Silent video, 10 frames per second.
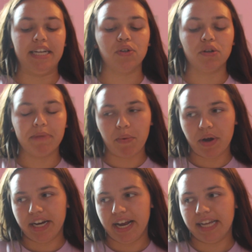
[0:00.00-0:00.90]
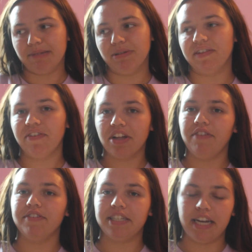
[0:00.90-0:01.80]
I told him I wanted it
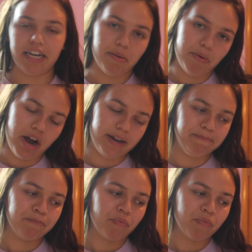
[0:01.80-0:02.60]
specifically for studying abroad.